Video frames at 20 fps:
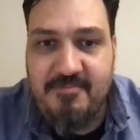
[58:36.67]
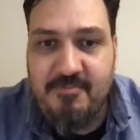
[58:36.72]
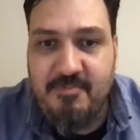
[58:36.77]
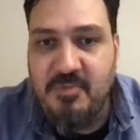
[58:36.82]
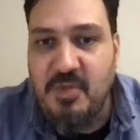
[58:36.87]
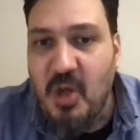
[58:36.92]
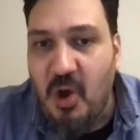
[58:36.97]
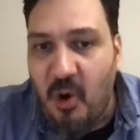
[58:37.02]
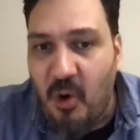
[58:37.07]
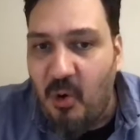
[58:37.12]

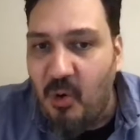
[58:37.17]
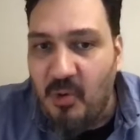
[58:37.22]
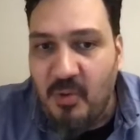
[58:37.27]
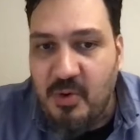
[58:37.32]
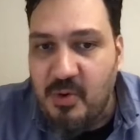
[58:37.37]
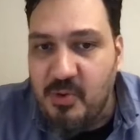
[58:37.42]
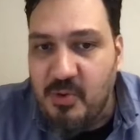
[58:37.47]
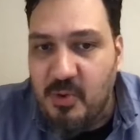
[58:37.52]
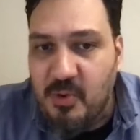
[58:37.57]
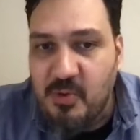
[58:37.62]
No,
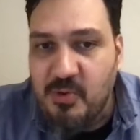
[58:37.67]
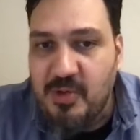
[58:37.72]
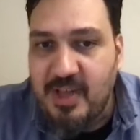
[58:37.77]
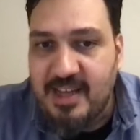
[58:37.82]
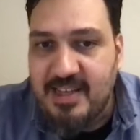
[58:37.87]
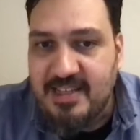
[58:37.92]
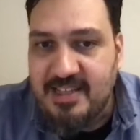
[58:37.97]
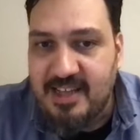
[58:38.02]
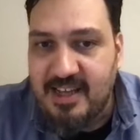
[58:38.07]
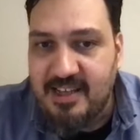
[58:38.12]
who
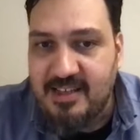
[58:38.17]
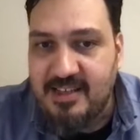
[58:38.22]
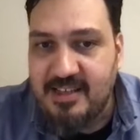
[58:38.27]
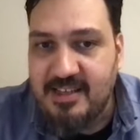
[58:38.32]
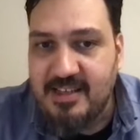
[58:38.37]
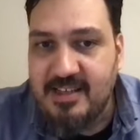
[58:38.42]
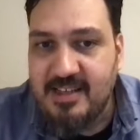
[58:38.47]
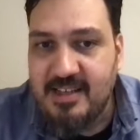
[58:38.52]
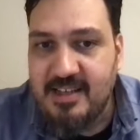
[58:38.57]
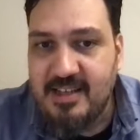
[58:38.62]
does that?
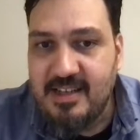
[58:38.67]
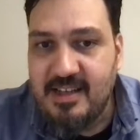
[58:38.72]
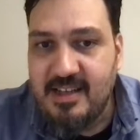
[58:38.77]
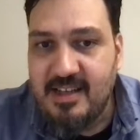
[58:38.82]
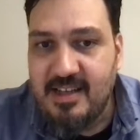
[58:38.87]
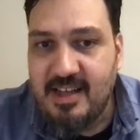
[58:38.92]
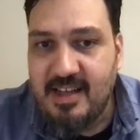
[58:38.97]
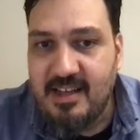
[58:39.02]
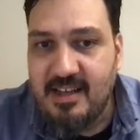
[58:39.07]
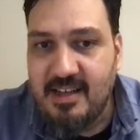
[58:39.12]

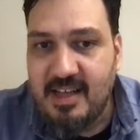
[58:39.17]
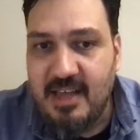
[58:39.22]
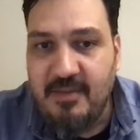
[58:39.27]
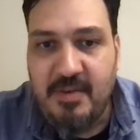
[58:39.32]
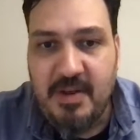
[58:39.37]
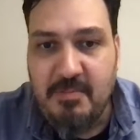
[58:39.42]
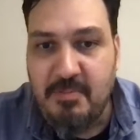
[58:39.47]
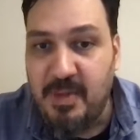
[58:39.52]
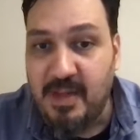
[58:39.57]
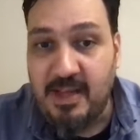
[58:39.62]

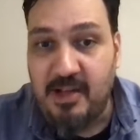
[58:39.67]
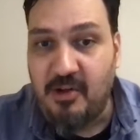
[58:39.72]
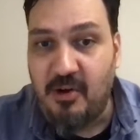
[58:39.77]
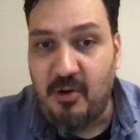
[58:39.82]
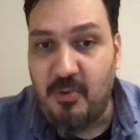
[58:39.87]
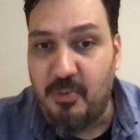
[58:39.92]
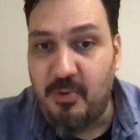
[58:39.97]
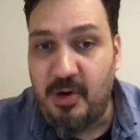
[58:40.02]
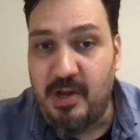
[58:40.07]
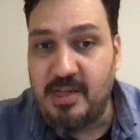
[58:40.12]
Even big
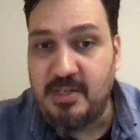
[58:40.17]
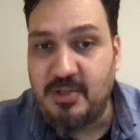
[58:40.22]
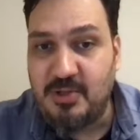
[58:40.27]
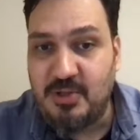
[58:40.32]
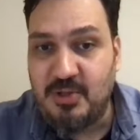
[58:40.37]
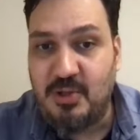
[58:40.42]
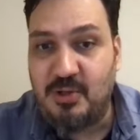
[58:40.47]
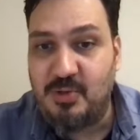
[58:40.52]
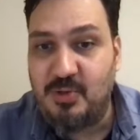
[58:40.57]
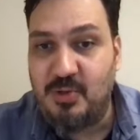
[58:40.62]

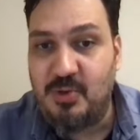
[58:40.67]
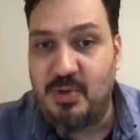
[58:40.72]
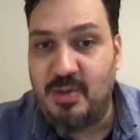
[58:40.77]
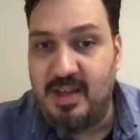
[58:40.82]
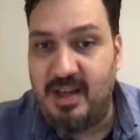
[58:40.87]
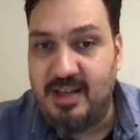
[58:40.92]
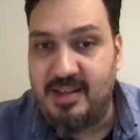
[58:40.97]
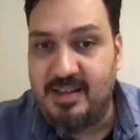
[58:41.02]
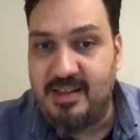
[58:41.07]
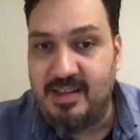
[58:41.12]
corporations don't do
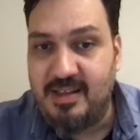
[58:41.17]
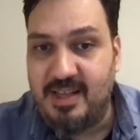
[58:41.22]
that.